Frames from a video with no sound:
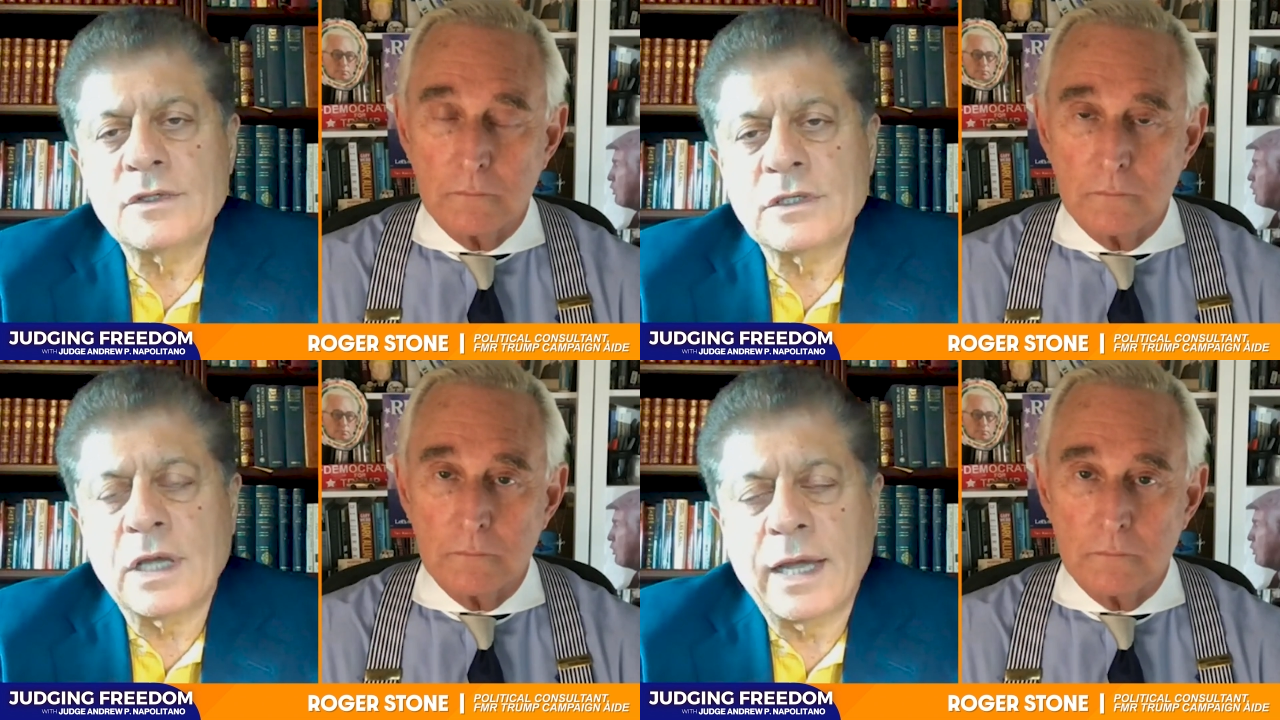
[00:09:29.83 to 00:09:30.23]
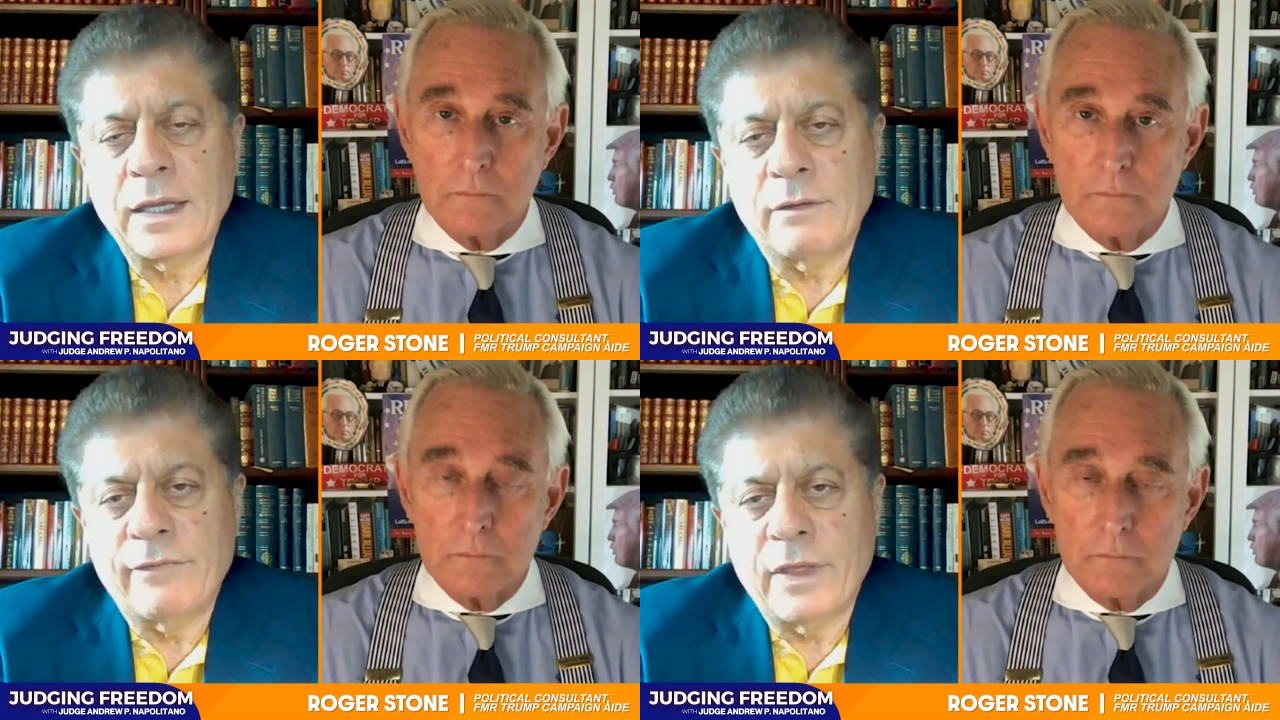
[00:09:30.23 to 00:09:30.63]

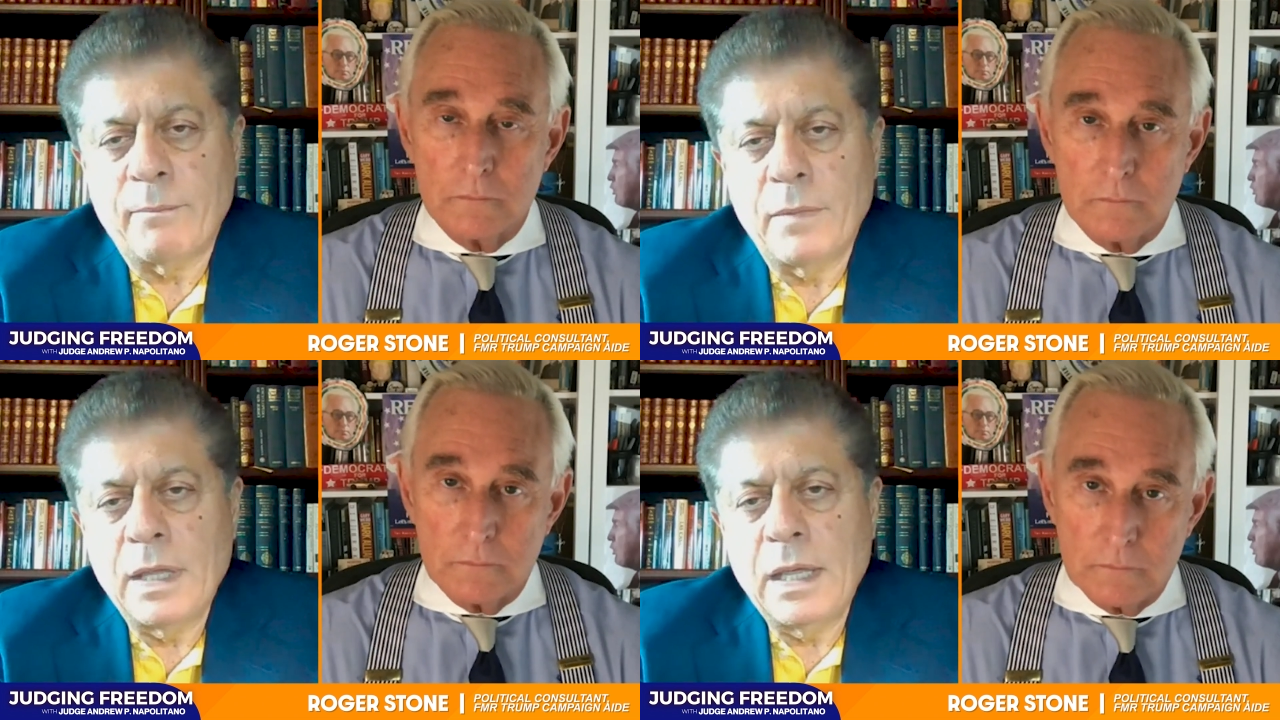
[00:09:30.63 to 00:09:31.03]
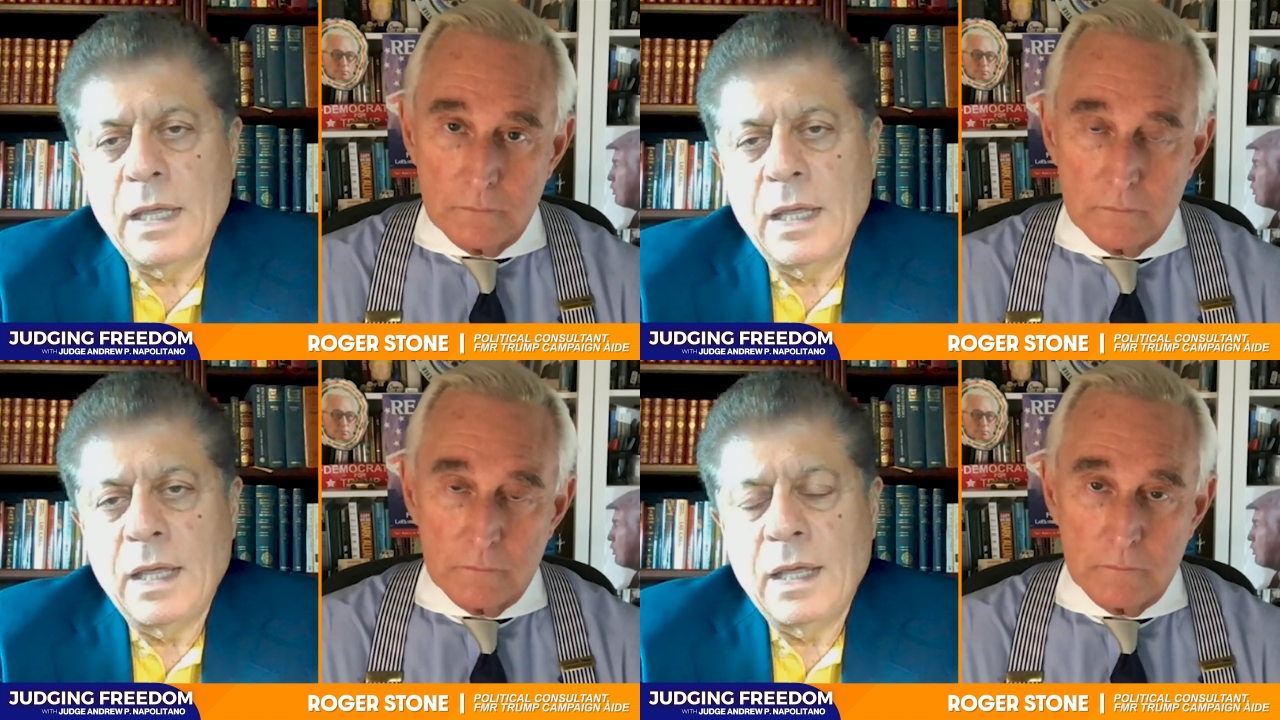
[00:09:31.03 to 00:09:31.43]
Speaker 1: side of them.
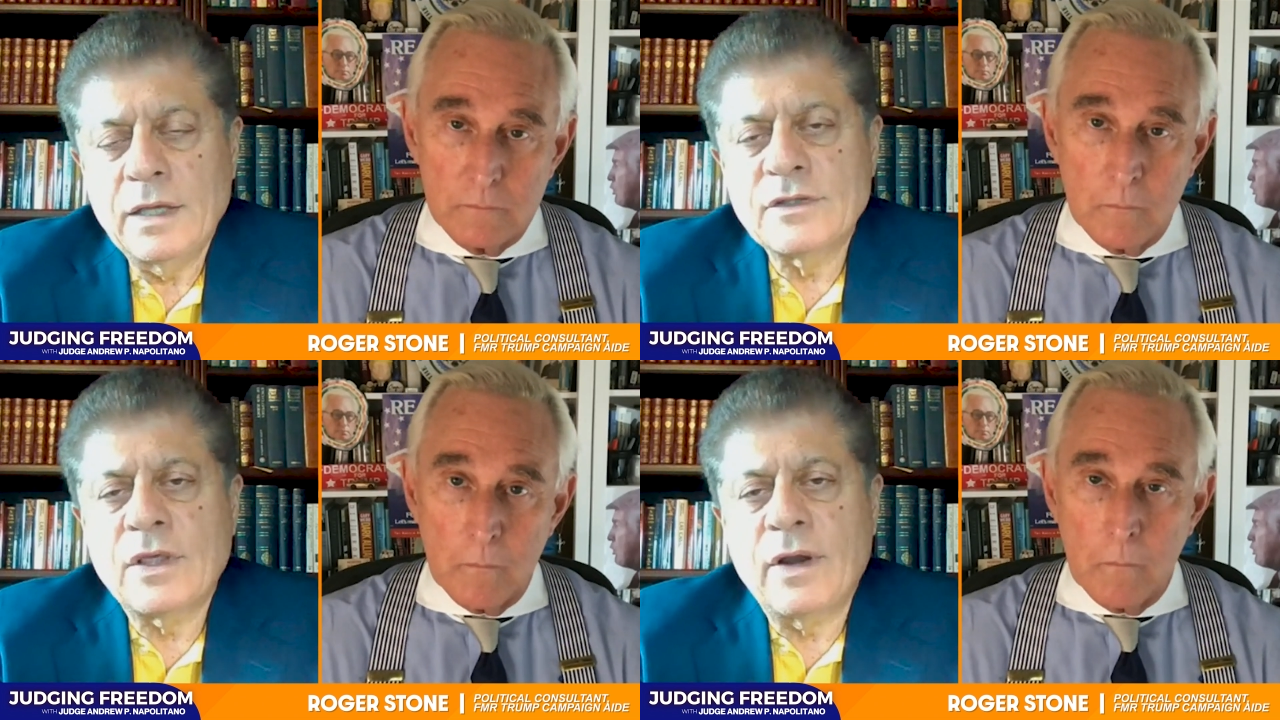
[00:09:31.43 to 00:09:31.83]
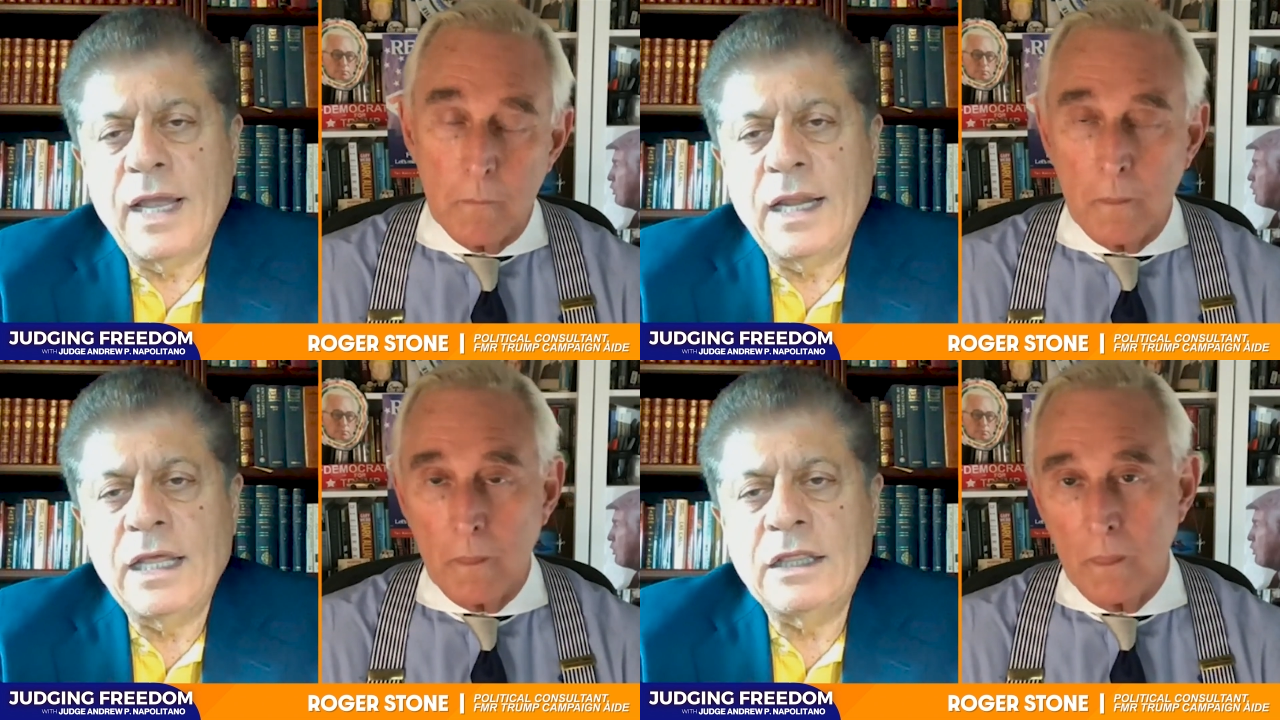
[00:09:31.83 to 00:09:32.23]
Is there
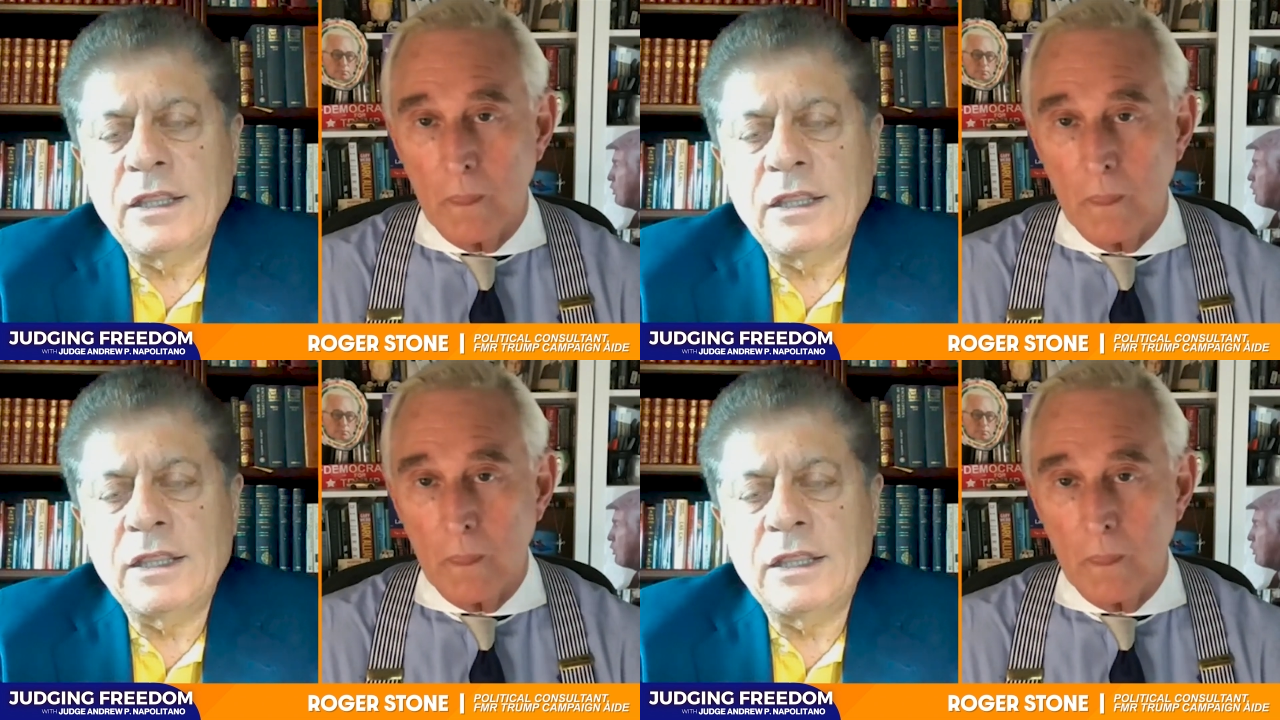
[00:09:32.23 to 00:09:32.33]
any